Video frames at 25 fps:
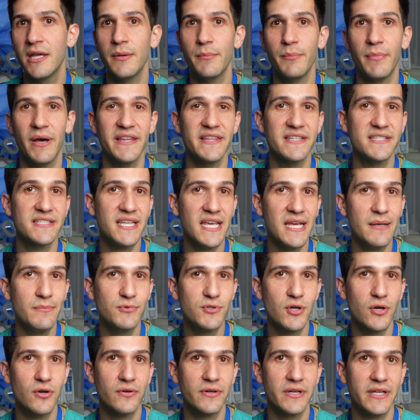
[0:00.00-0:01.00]
By the same
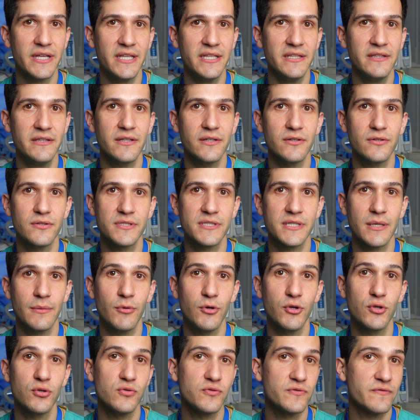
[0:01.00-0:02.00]
token, there is
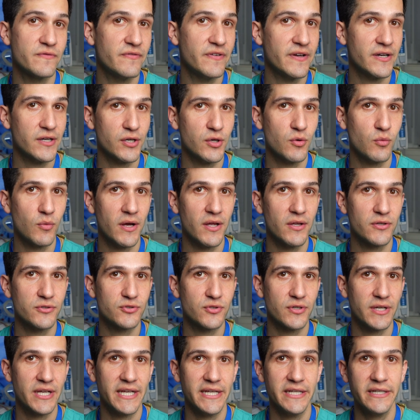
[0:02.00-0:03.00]
someone who's very well
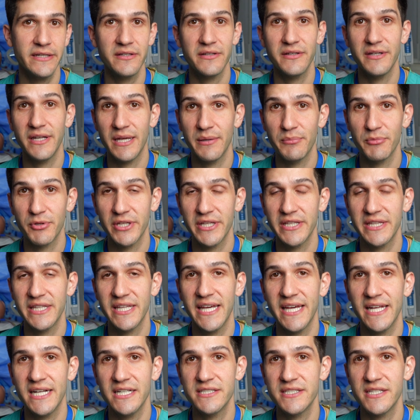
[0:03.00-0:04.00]
trained, namely the
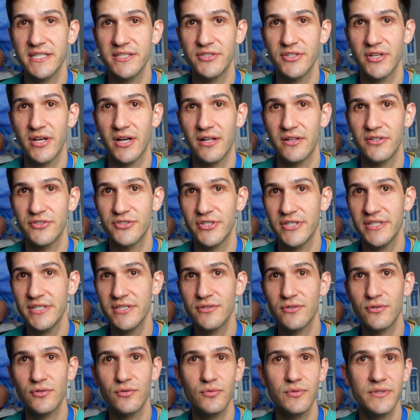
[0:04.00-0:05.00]

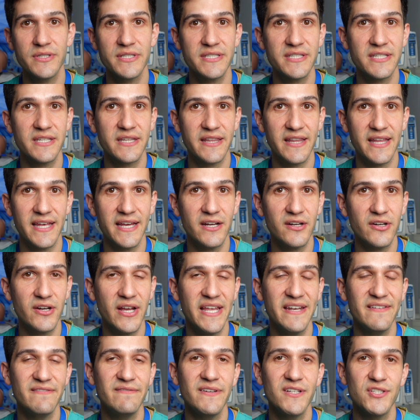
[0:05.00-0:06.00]
anesthesiologist, who is there
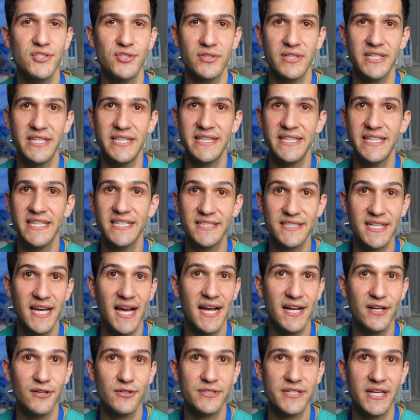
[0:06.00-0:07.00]
and vigilant the
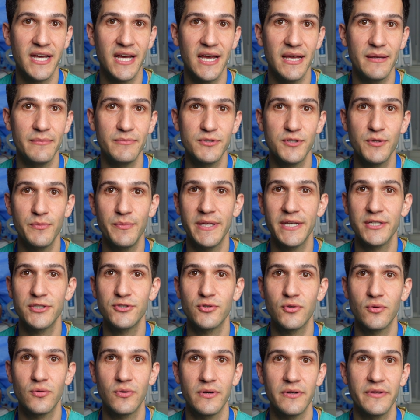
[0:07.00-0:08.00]
entire time to make
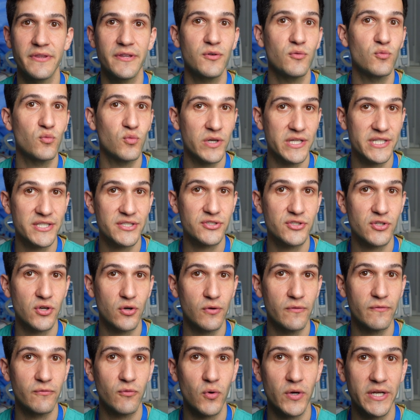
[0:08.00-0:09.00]
sure that risks
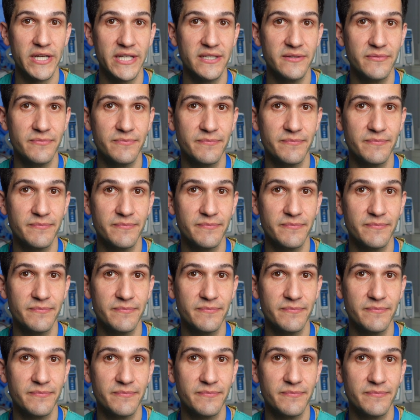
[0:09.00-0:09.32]
are avoided.